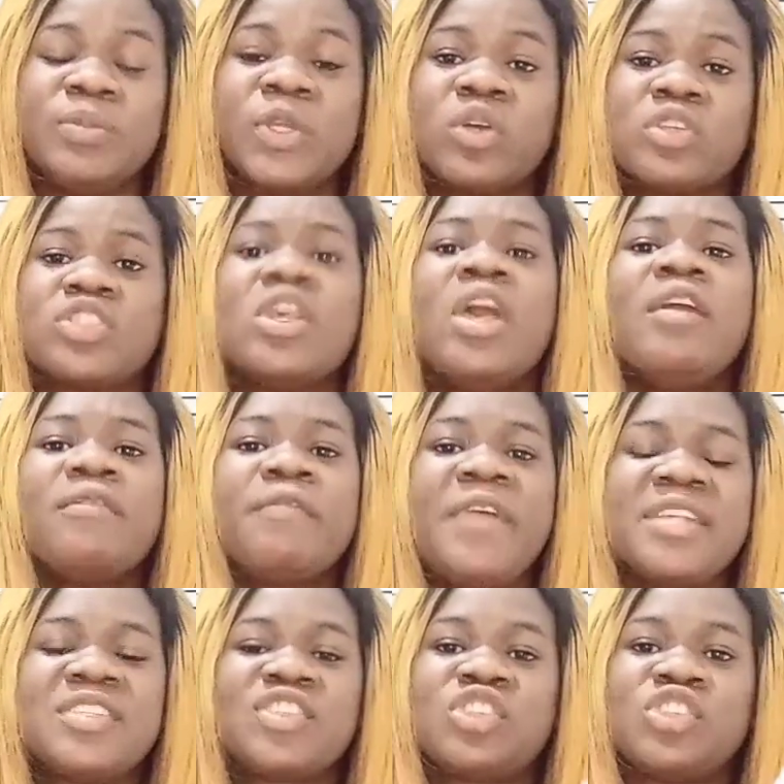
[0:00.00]
because
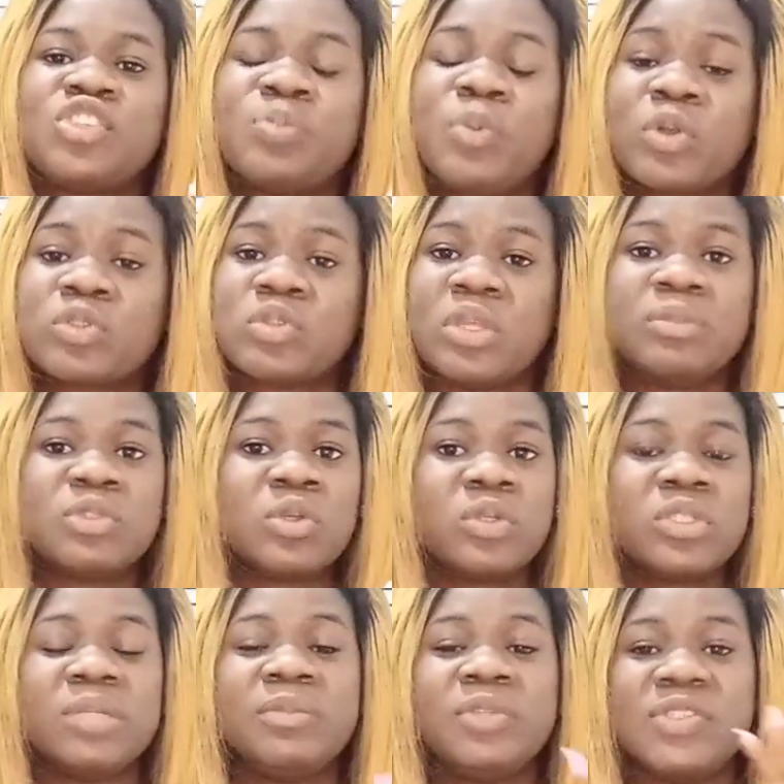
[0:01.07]
first she spoke to him,
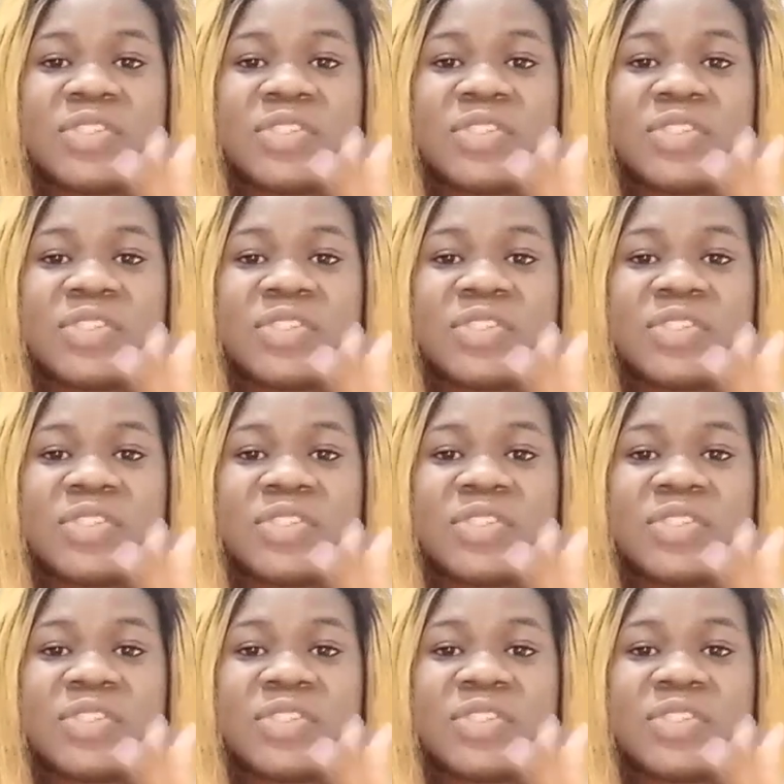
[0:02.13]
told him,